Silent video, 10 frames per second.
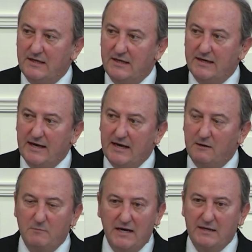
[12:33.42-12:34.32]
And how
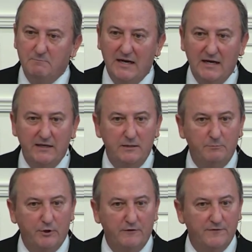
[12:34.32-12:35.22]
might my
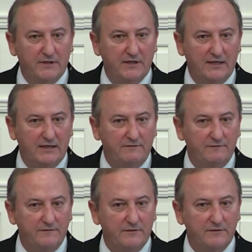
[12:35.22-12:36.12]
imperfect
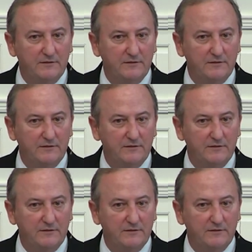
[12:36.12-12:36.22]
life